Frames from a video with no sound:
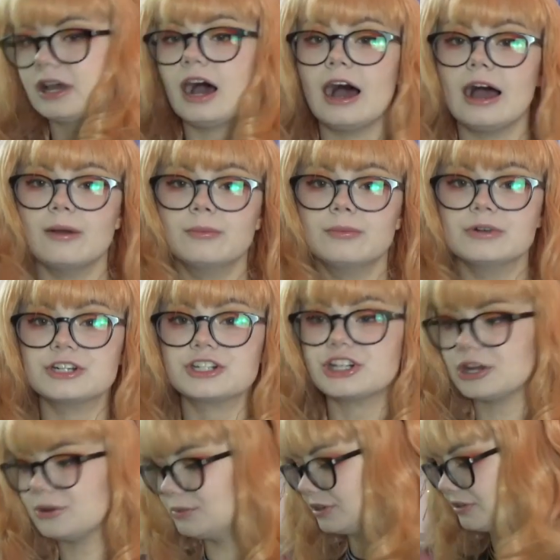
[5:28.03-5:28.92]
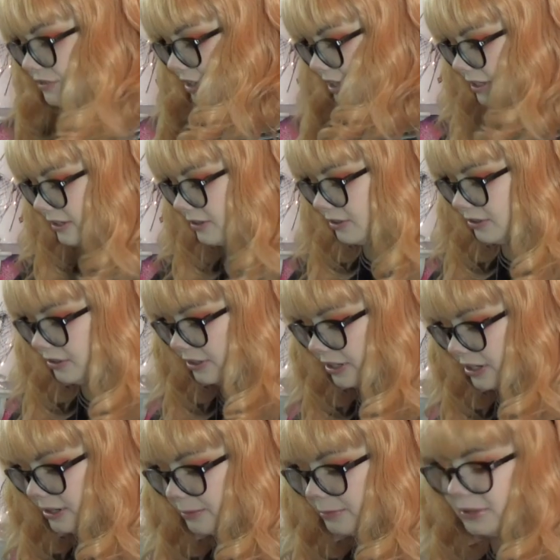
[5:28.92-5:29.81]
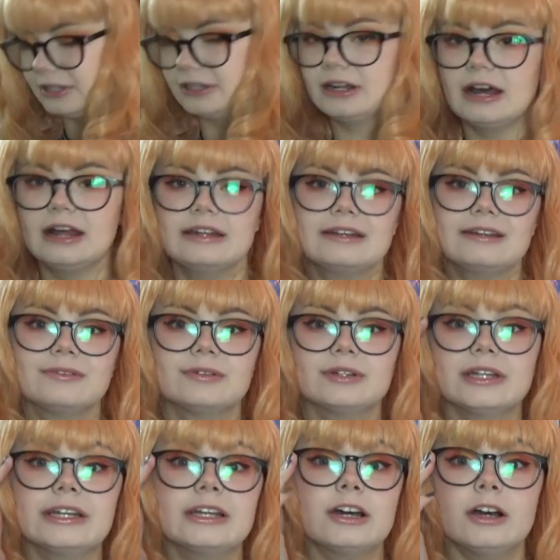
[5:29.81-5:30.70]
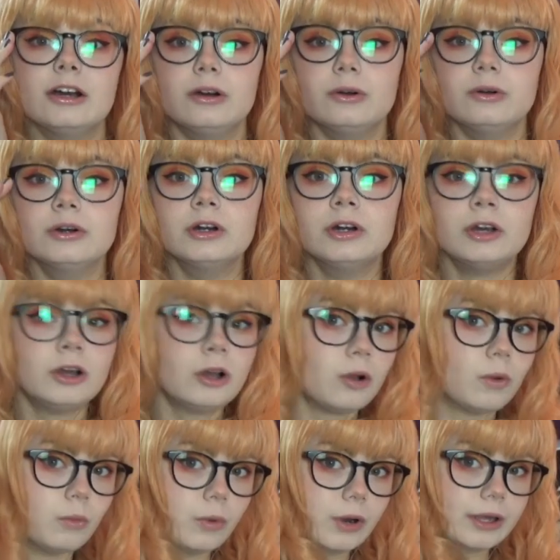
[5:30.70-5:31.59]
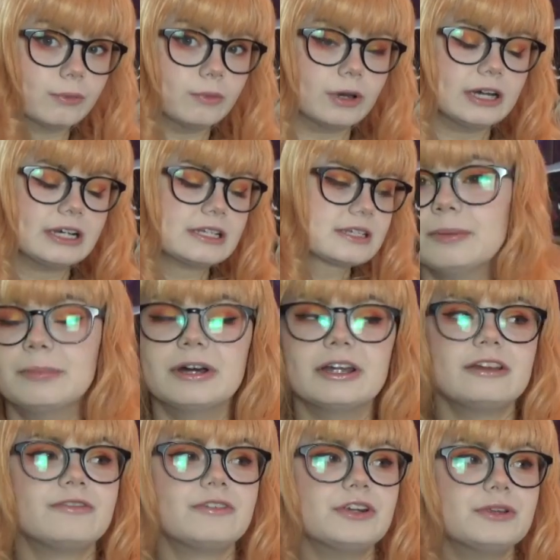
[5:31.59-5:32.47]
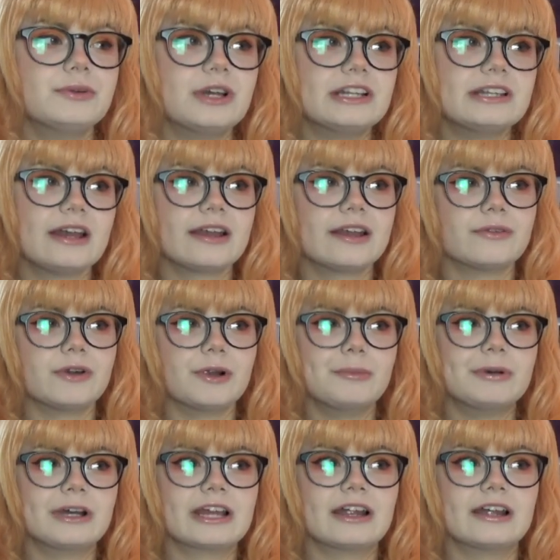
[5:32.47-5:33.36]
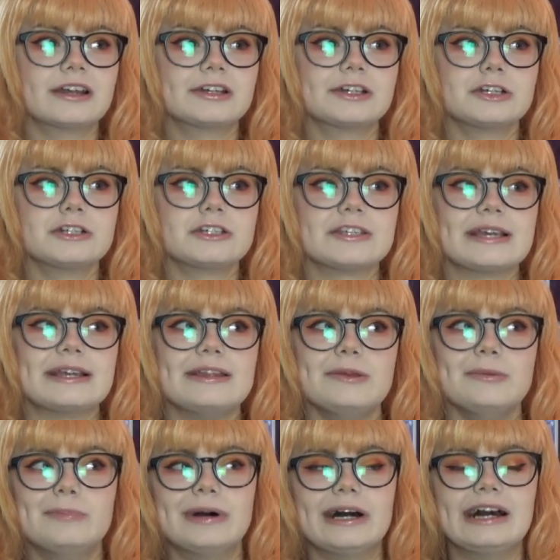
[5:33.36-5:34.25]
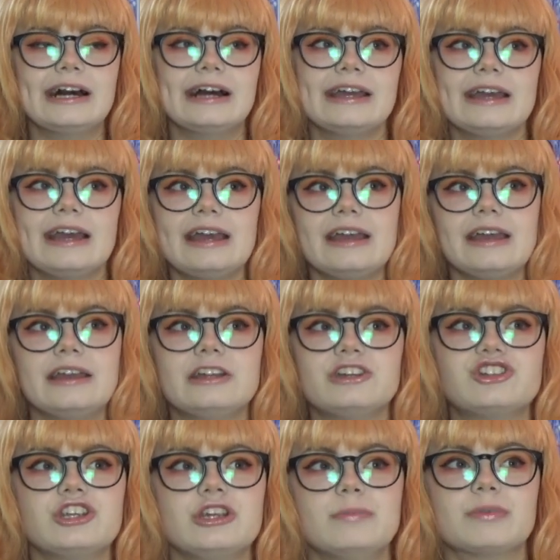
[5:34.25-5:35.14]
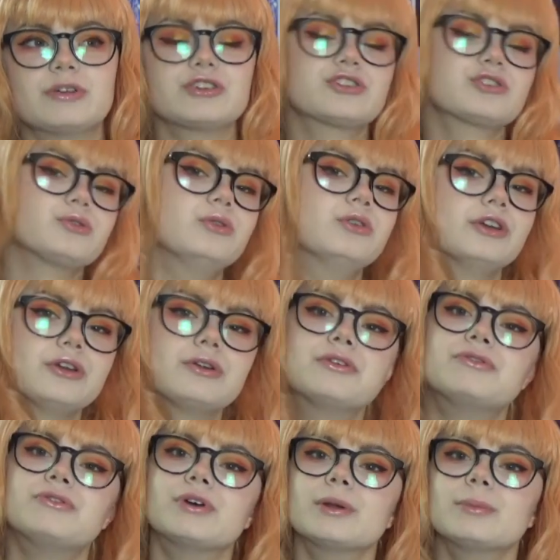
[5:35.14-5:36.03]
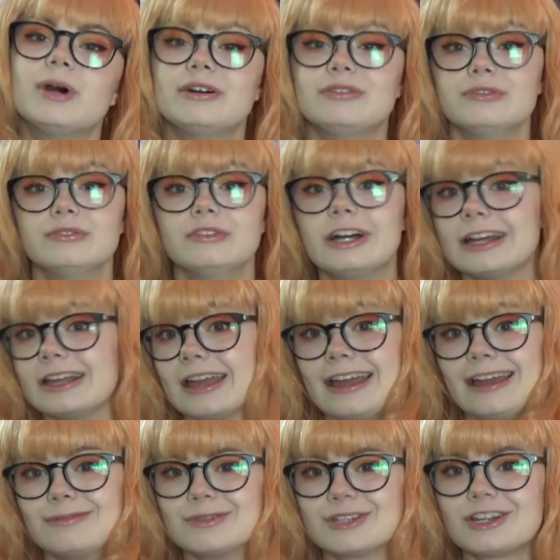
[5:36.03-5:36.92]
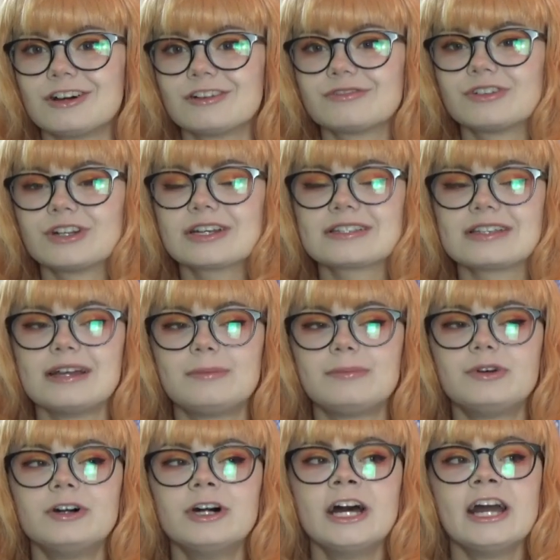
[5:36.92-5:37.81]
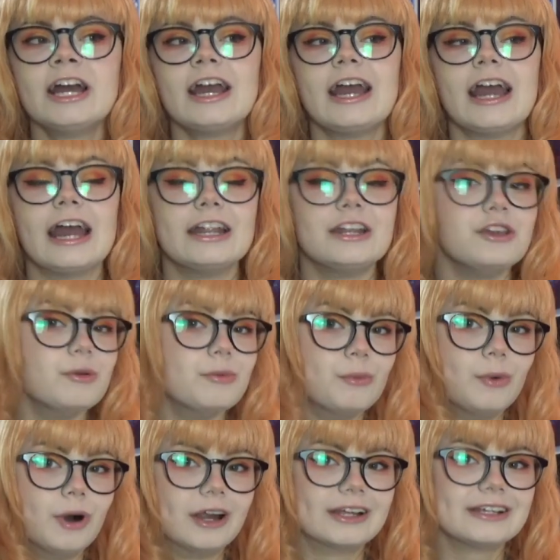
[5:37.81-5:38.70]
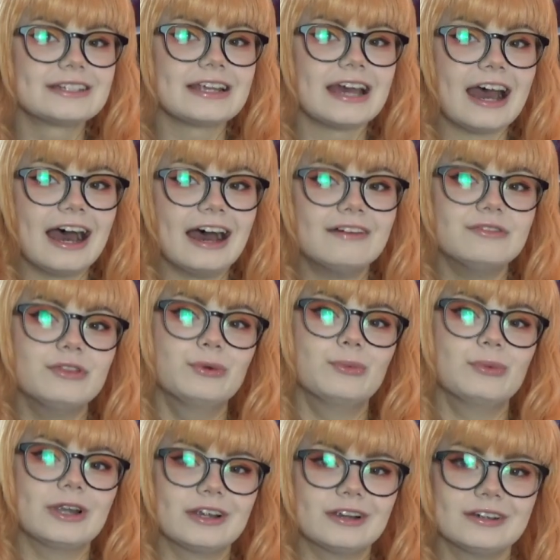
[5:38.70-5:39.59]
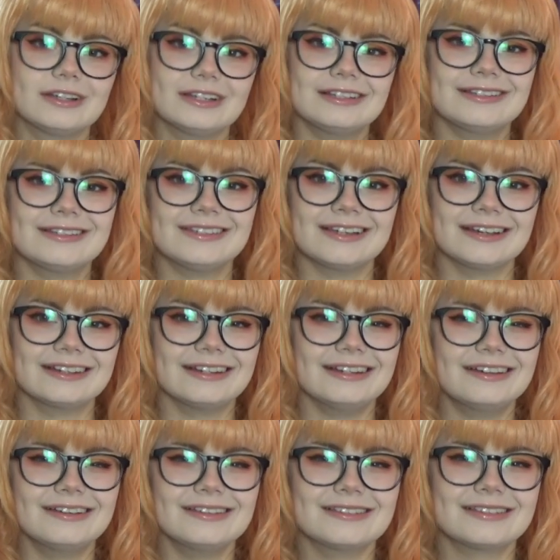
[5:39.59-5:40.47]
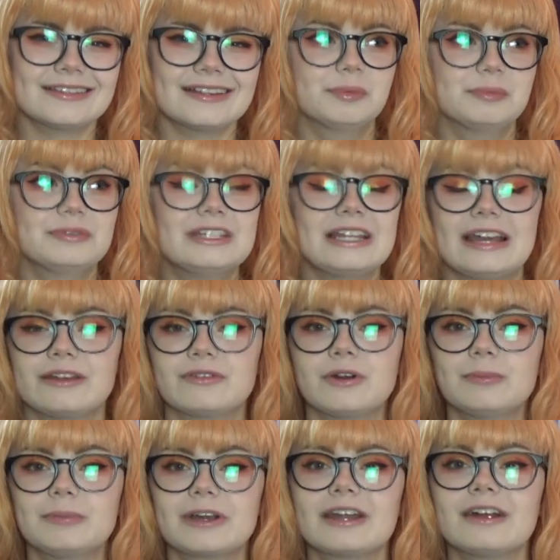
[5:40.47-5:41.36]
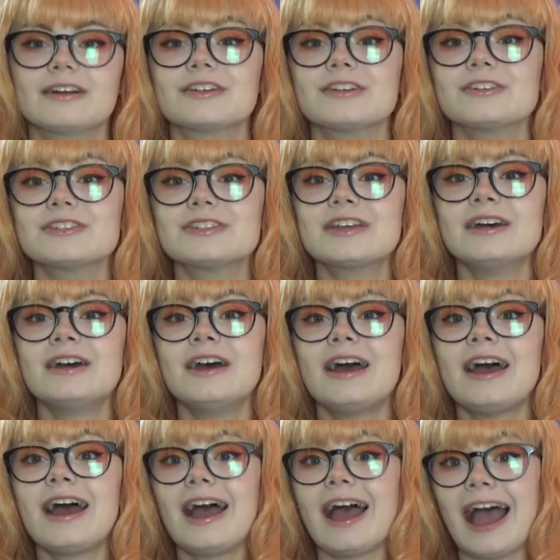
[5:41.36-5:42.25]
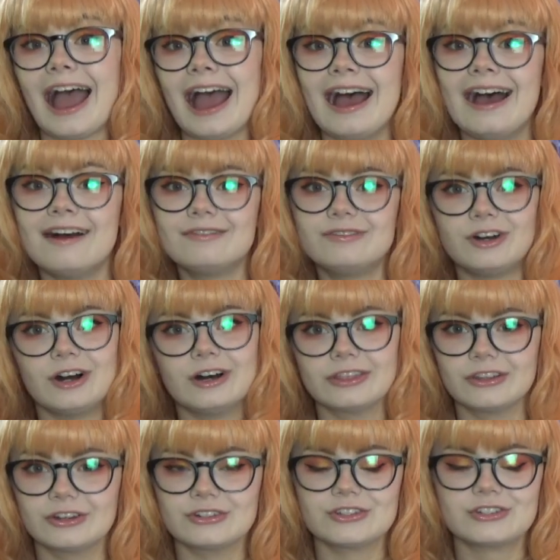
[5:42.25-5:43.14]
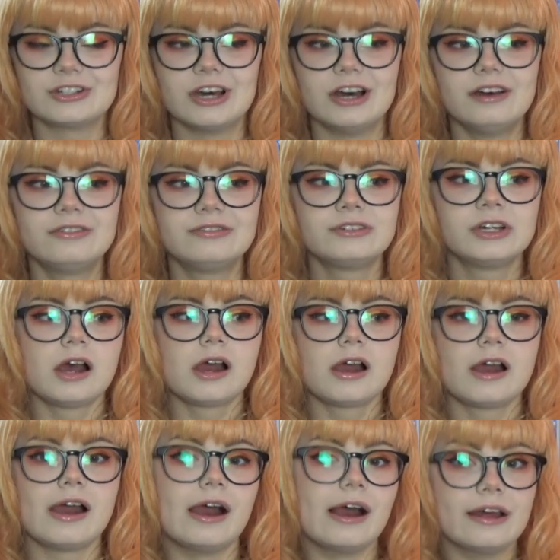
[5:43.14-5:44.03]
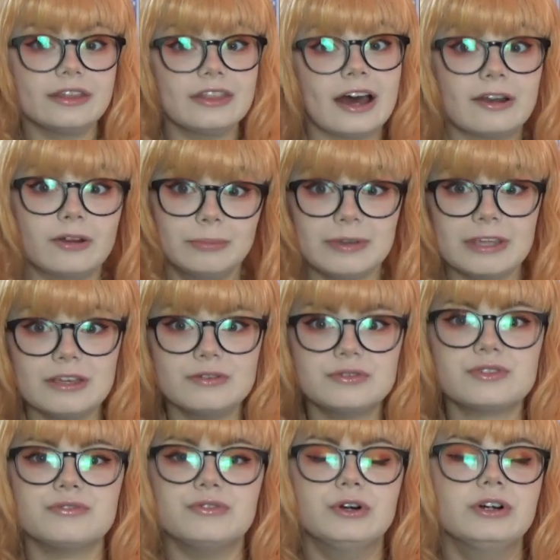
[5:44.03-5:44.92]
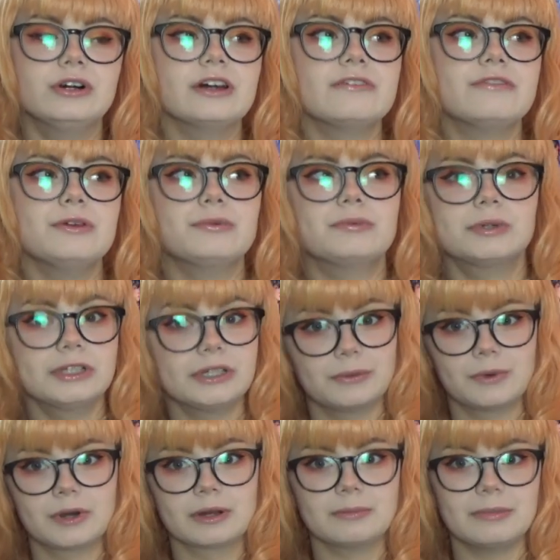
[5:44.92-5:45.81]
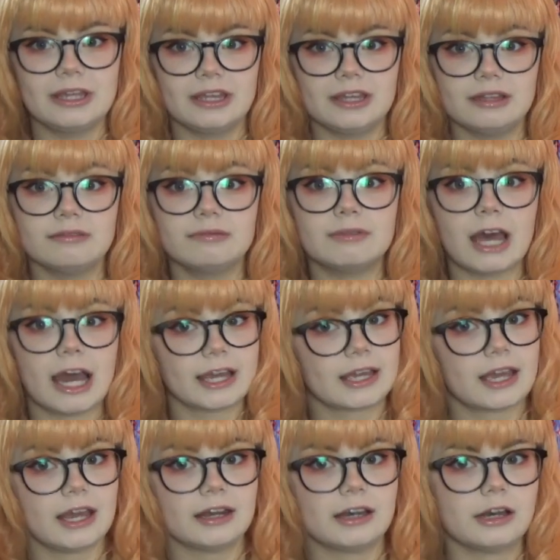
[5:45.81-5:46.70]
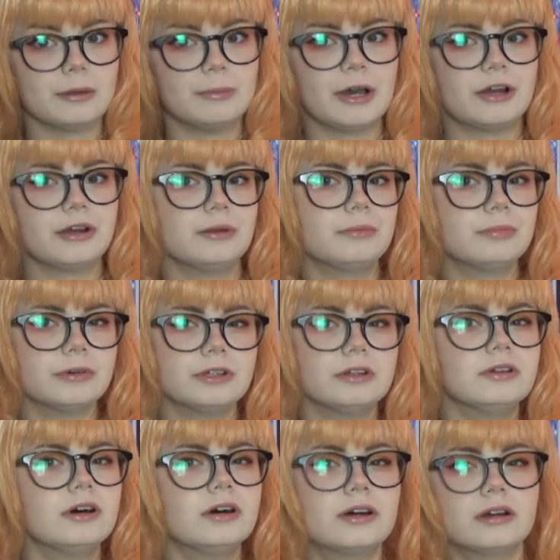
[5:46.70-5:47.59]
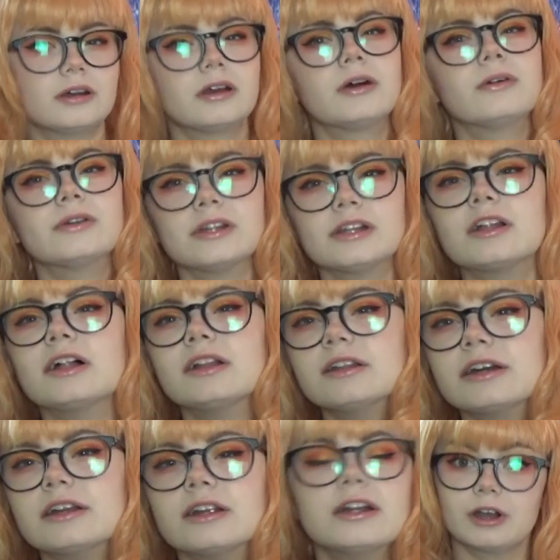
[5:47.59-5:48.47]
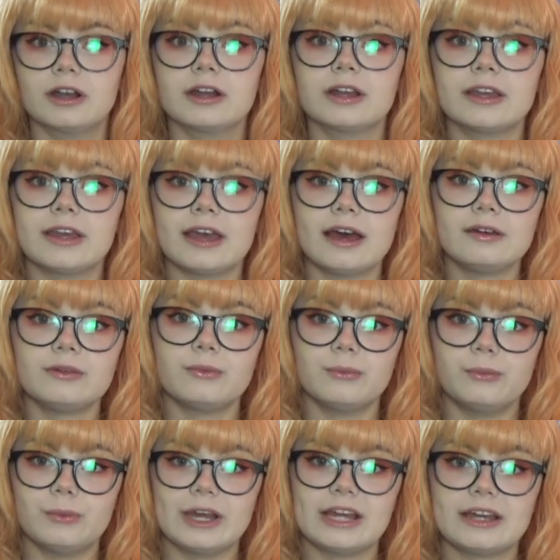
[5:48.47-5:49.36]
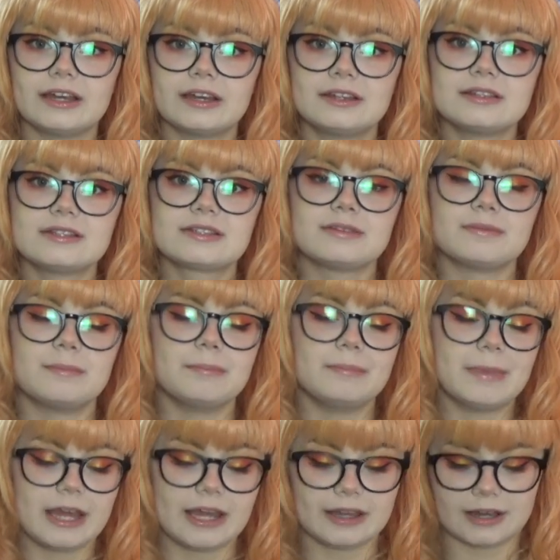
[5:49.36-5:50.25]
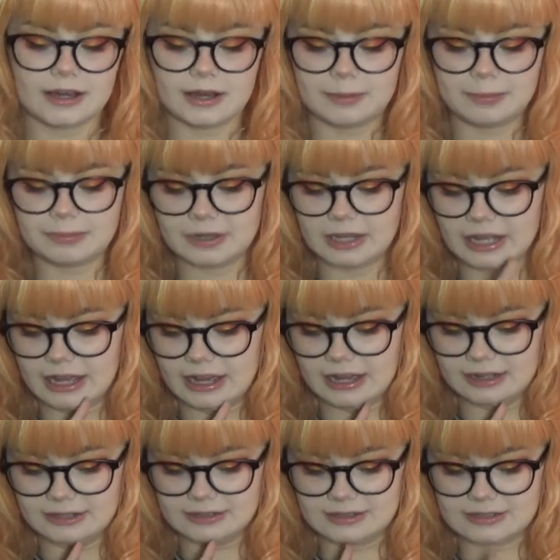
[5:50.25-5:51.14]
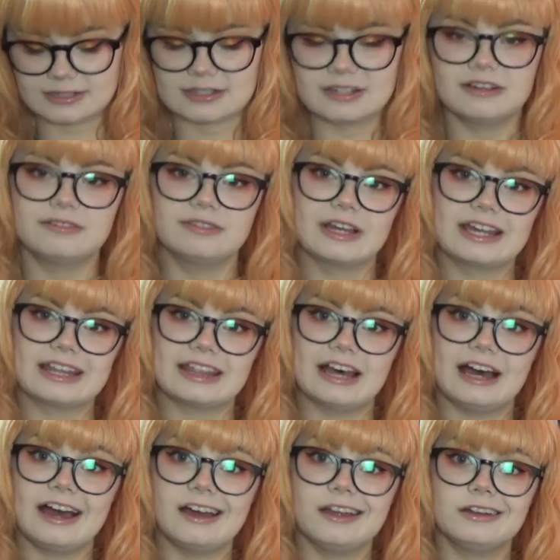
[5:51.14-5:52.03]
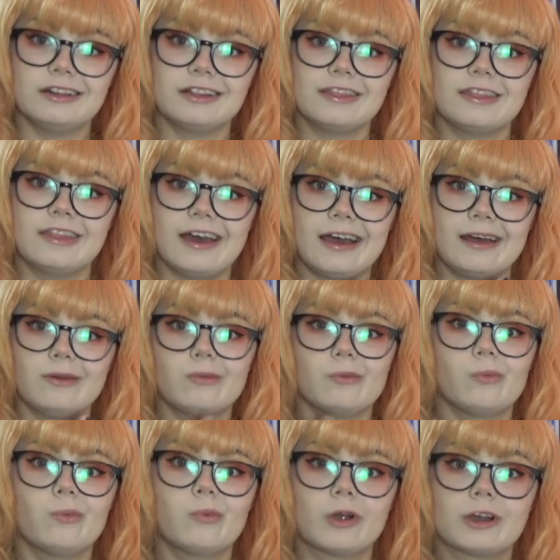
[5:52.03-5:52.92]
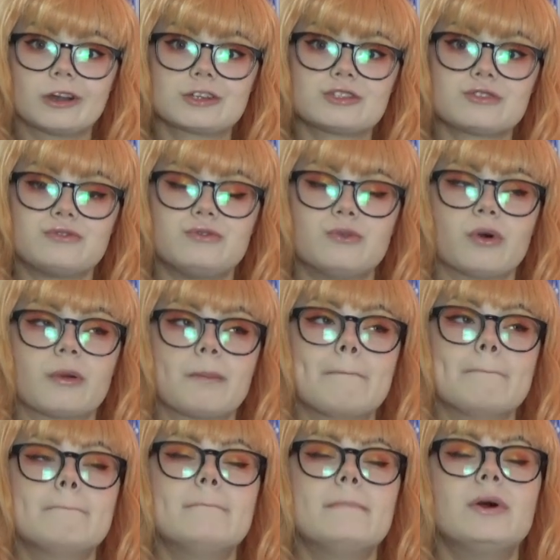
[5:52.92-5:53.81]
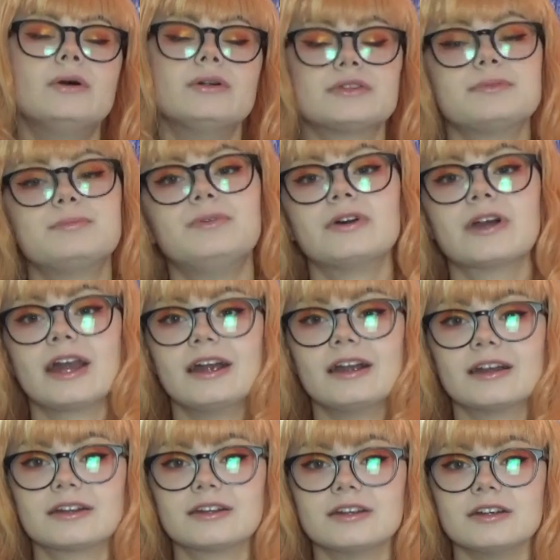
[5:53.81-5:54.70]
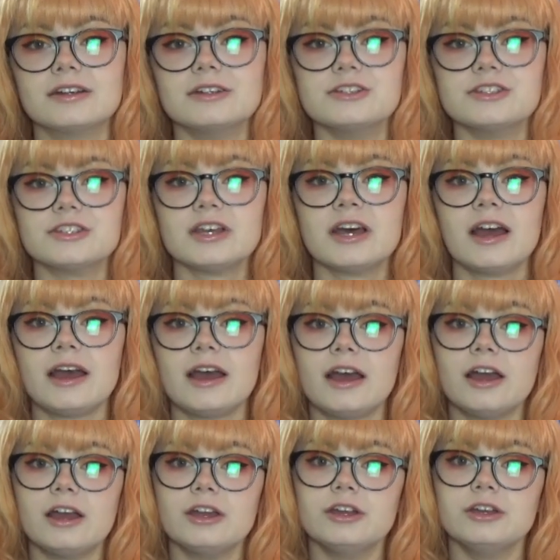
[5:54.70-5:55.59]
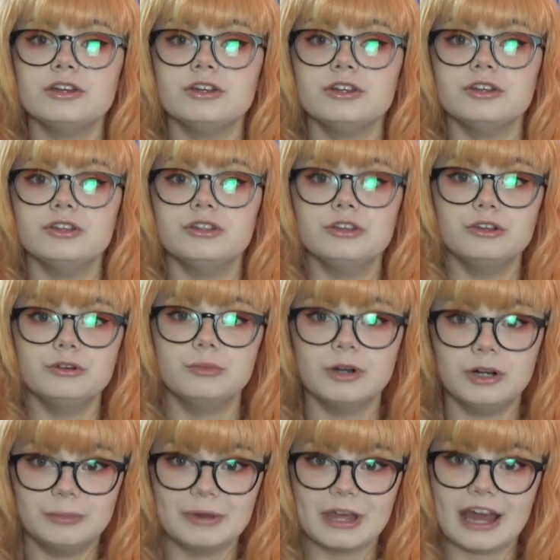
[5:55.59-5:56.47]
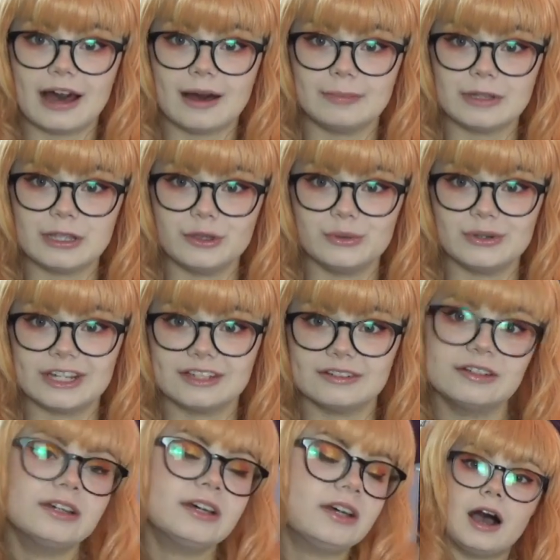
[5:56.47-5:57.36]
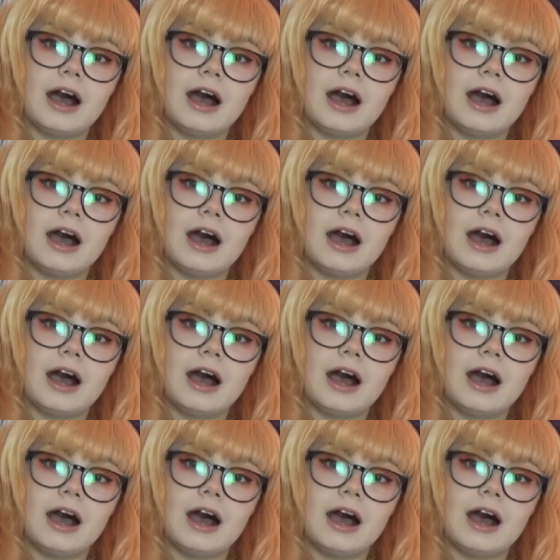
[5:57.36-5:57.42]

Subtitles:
I wish I would have done it earlier, but I didn't really know what it was. But if you're doing Danganronpa characters and you buy a cheaper school uniform off of like Amazon, for example, and you want it to have the weird insignias that Danganronpa characters have on their stuff, that'll be useful if you really want to be that candid about it, but I'll go into that later. Get wigs, makeup, and stuff like that that works for multiple characters. You will be happy you did.